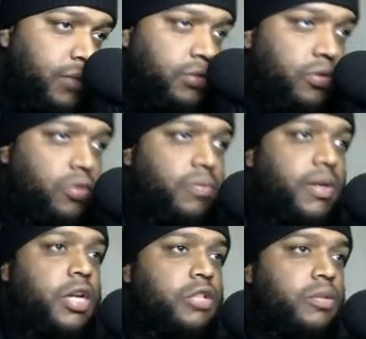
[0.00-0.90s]
So you bet
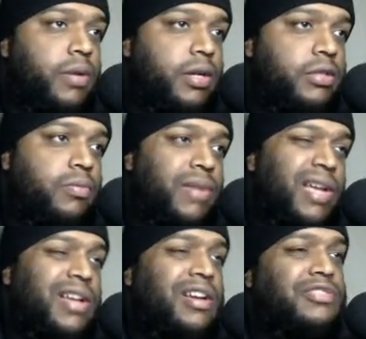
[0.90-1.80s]
$100, you
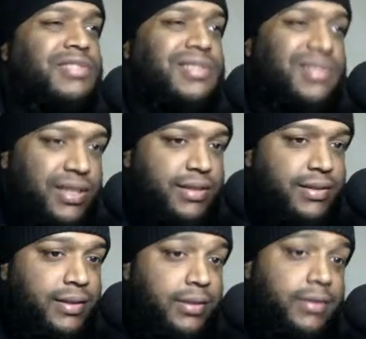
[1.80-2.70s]
make
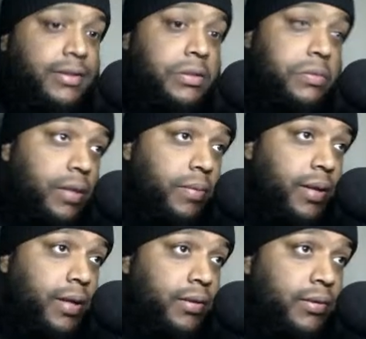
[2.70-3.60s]
160. Not
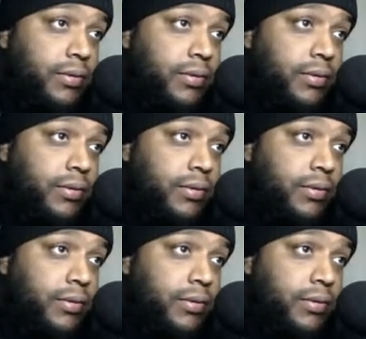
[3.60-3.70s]
bad.